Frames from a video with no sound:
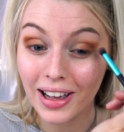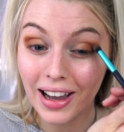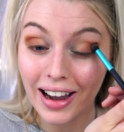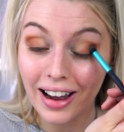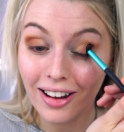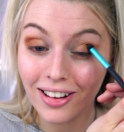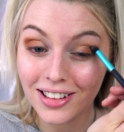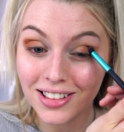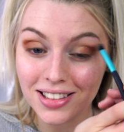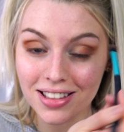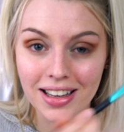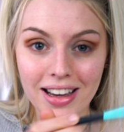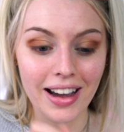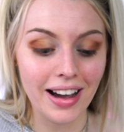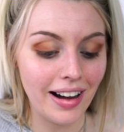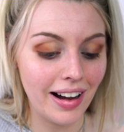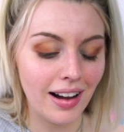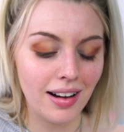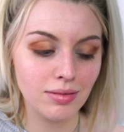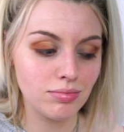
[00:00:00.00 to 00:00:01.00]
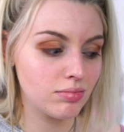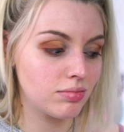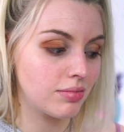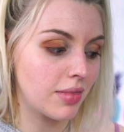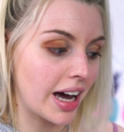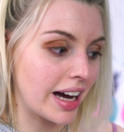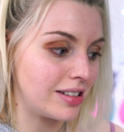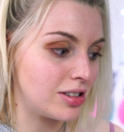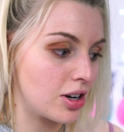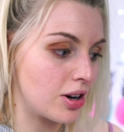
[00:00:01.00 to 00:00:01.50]
I honestly
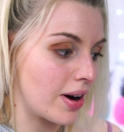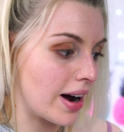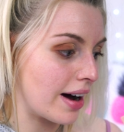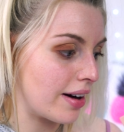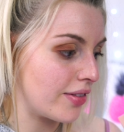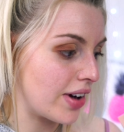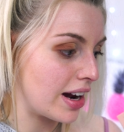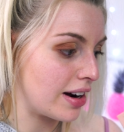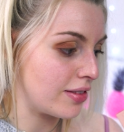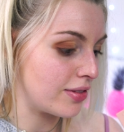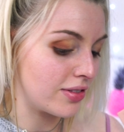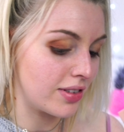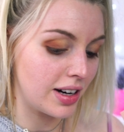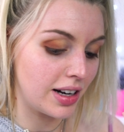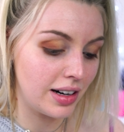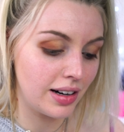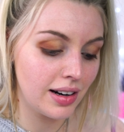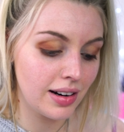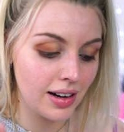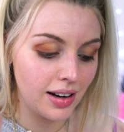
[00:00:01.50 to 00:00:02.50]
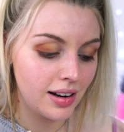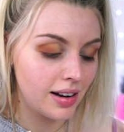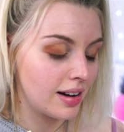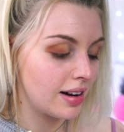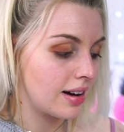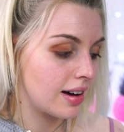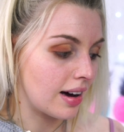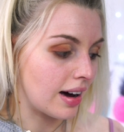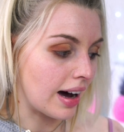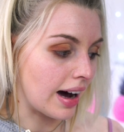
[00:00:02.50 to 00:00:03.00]
don't have anything
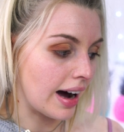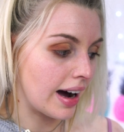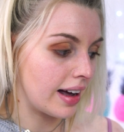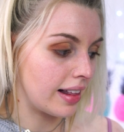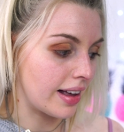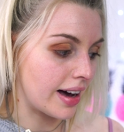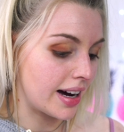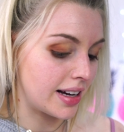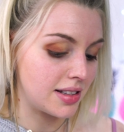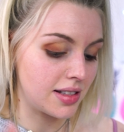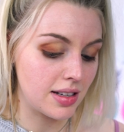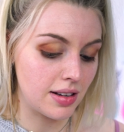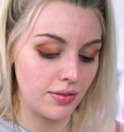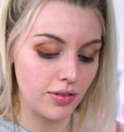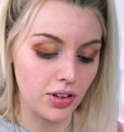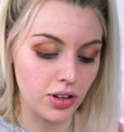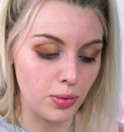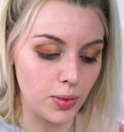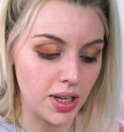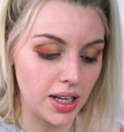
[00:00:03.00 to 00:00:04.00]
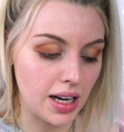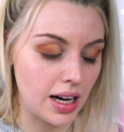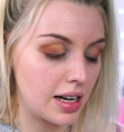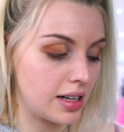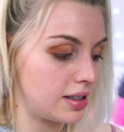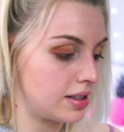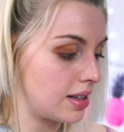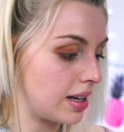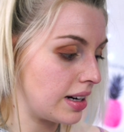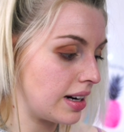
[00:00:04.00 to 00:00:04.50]
highlighting for the
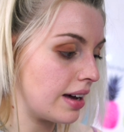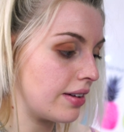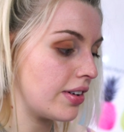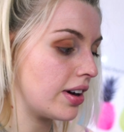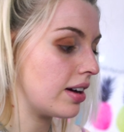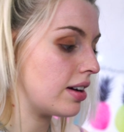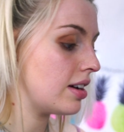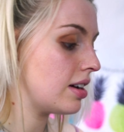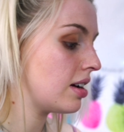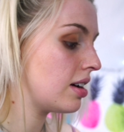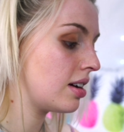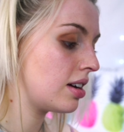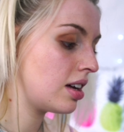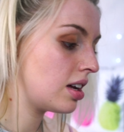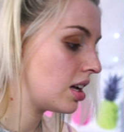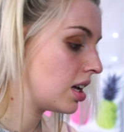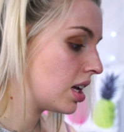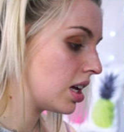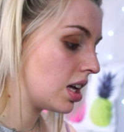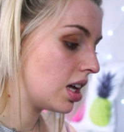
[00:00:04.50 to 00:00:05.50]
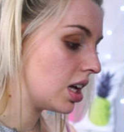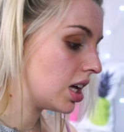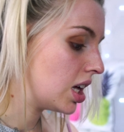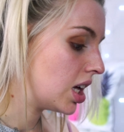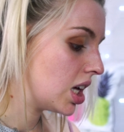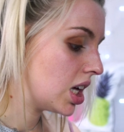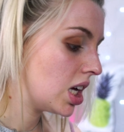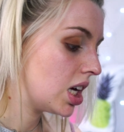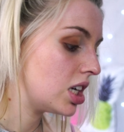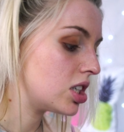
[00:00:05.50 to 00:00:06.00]
weekend.
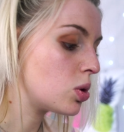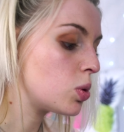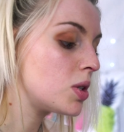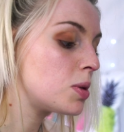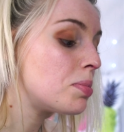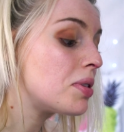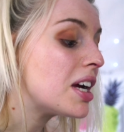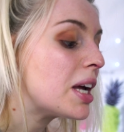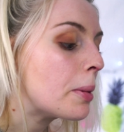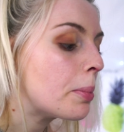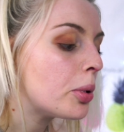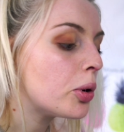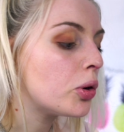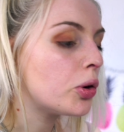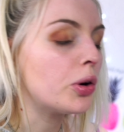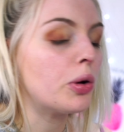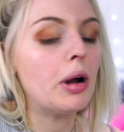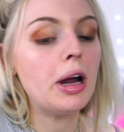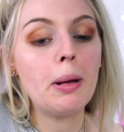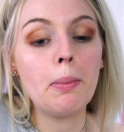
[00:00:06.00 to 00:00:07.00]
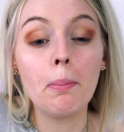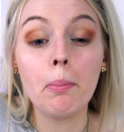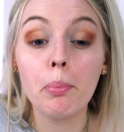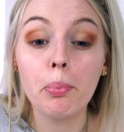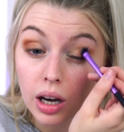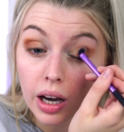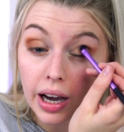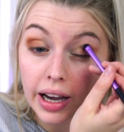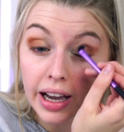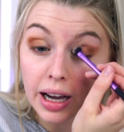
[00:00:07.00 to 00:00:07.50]
It's always pretty boring.
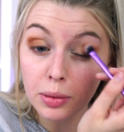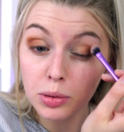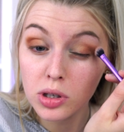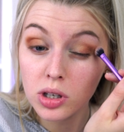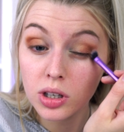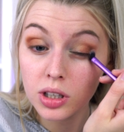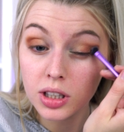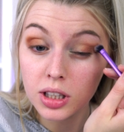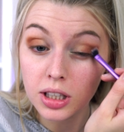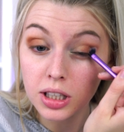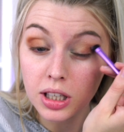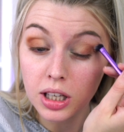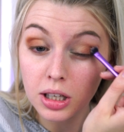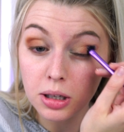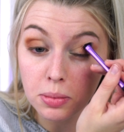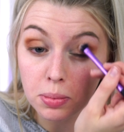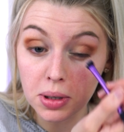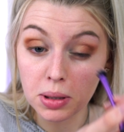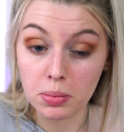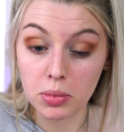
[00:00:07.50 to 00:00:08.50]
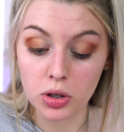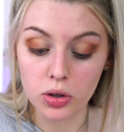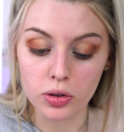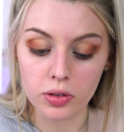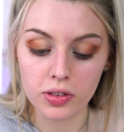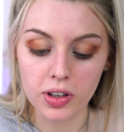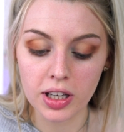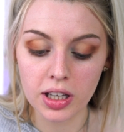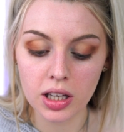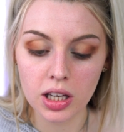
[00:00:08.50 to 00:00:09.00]
I am currently gonna be
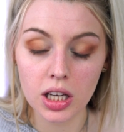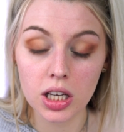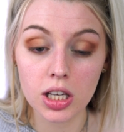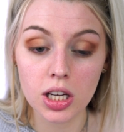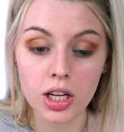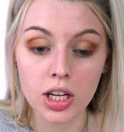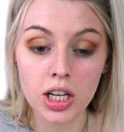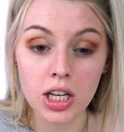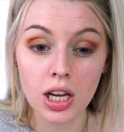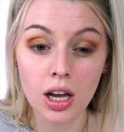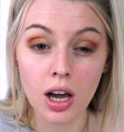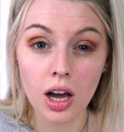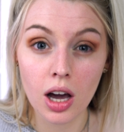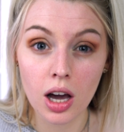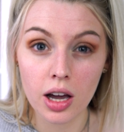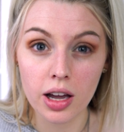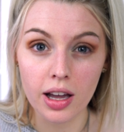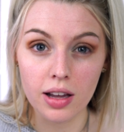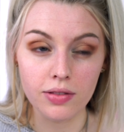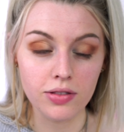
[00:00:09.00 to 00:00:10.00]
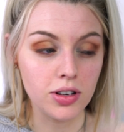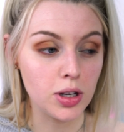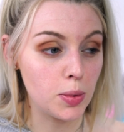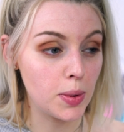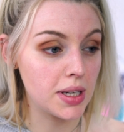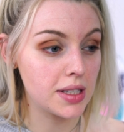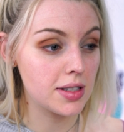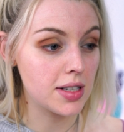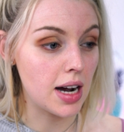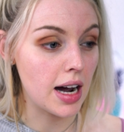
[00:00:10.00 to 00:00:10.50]
moving in 3
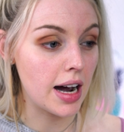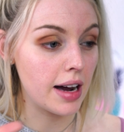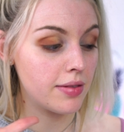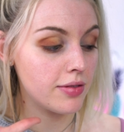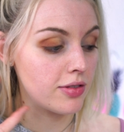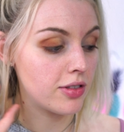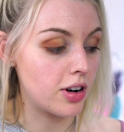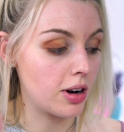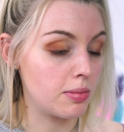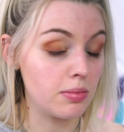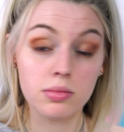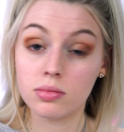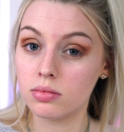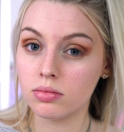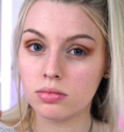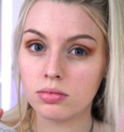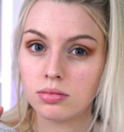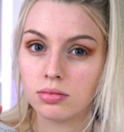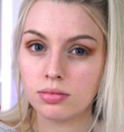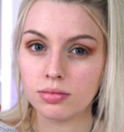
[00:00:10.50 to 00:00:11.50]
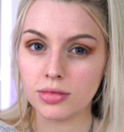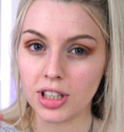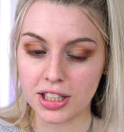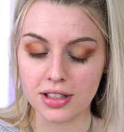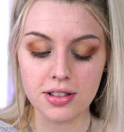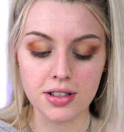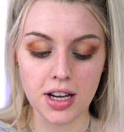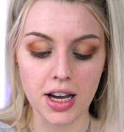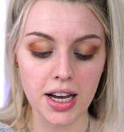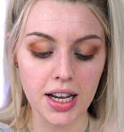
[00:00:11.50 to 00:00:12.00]
weeks' time from
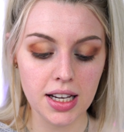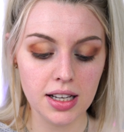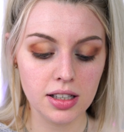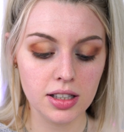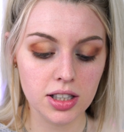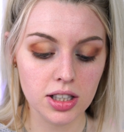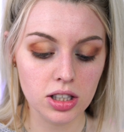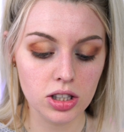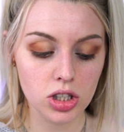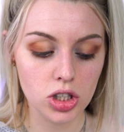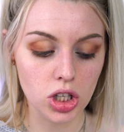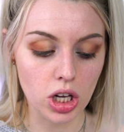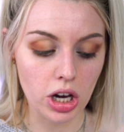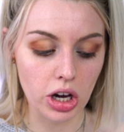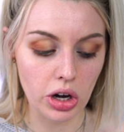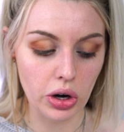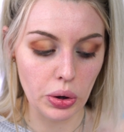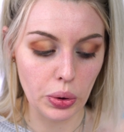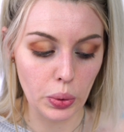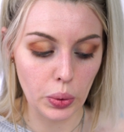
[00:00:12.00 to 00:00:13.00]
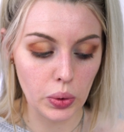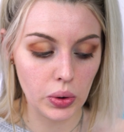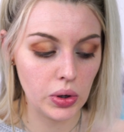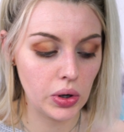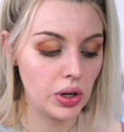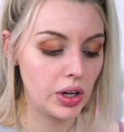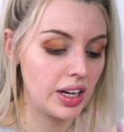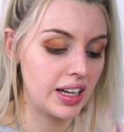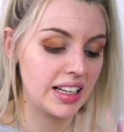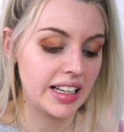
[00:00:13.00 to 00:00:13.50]
this date, so
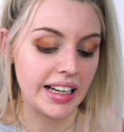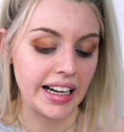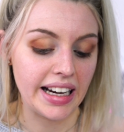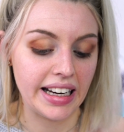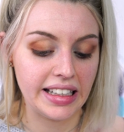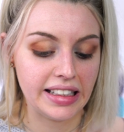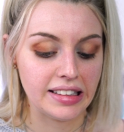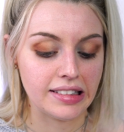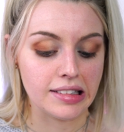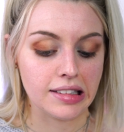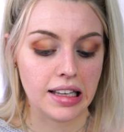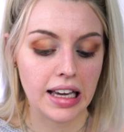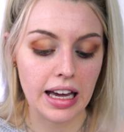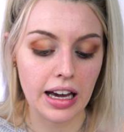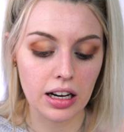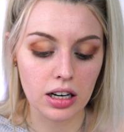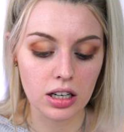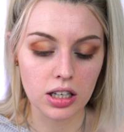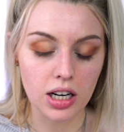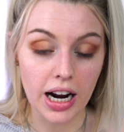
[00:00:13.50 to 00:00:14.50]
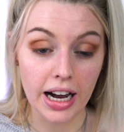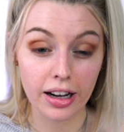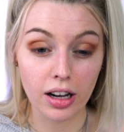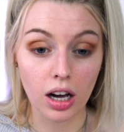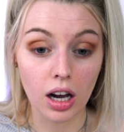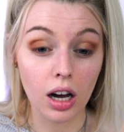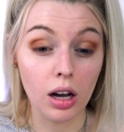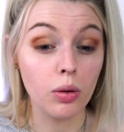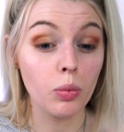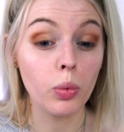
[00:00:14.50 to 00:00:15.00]
I need to get a
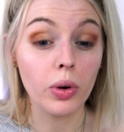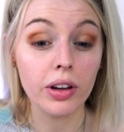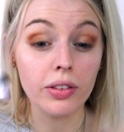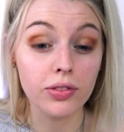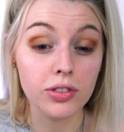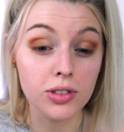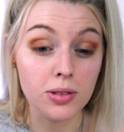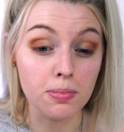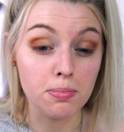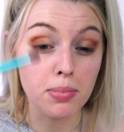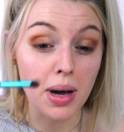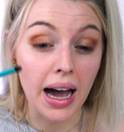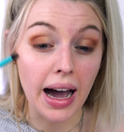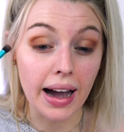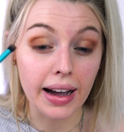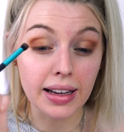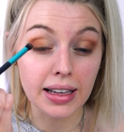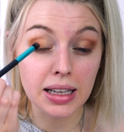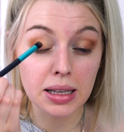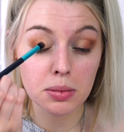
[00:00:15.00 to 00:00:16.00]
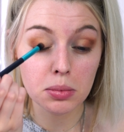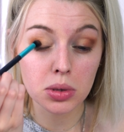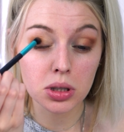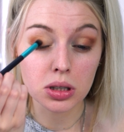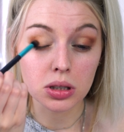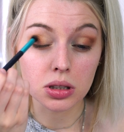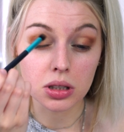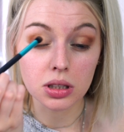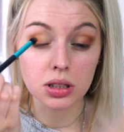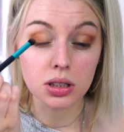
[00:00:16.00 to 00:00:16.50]
crack on with some packing
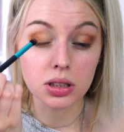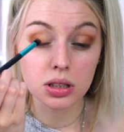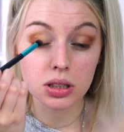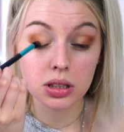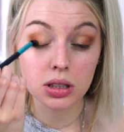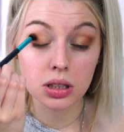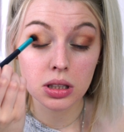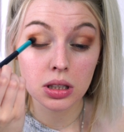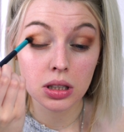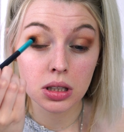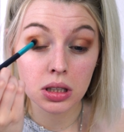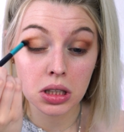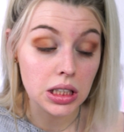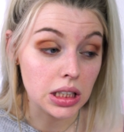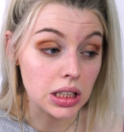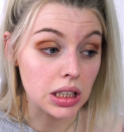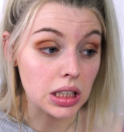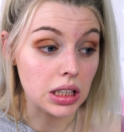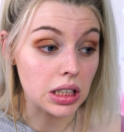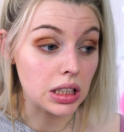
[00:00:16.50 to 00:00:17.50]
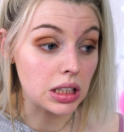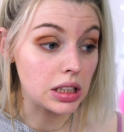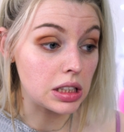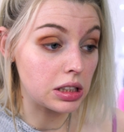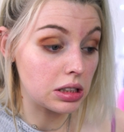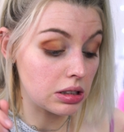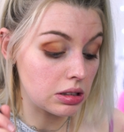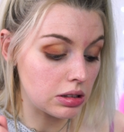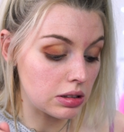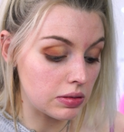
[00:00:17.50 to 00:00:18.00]
because I've got a
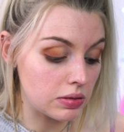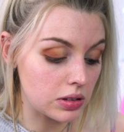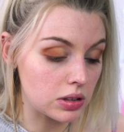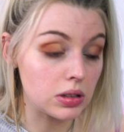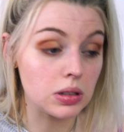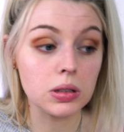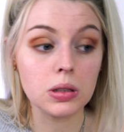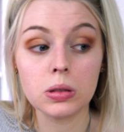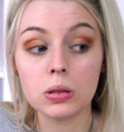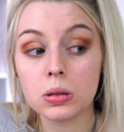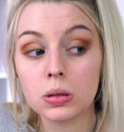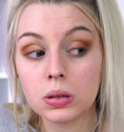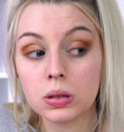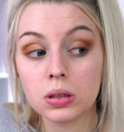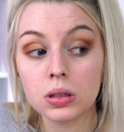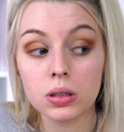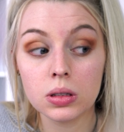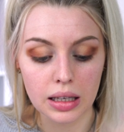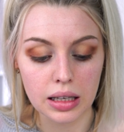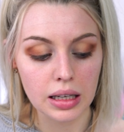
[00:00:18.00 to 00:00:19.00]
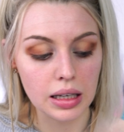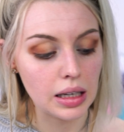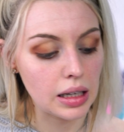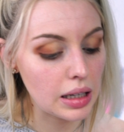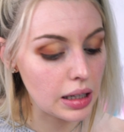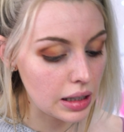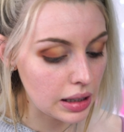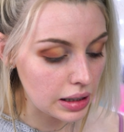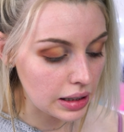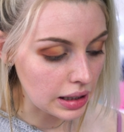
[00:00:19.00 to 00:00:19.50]
lot of stuff to do.
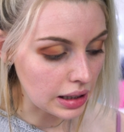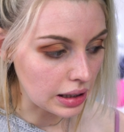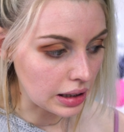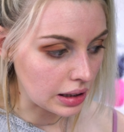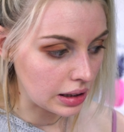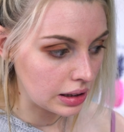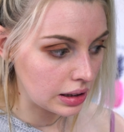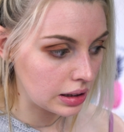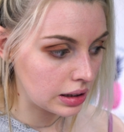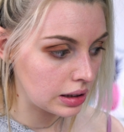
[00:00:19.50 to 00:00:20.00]
Okay.